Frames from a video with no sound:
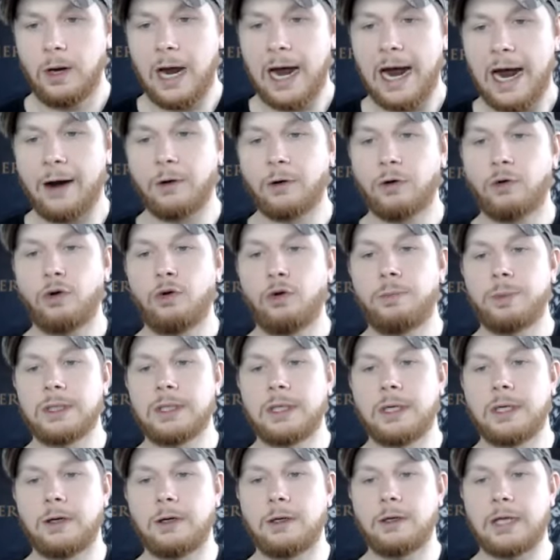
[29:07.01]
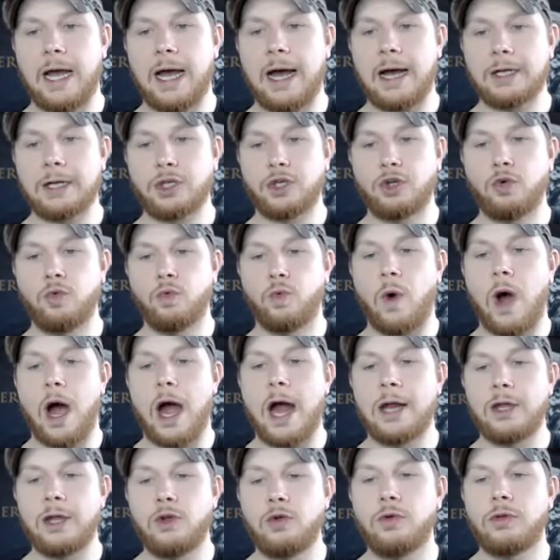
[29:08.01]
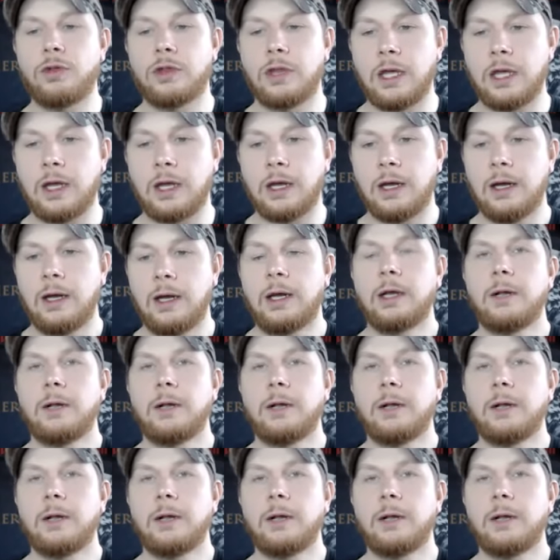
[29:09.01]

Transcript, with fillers: Our group is here to ask you why you think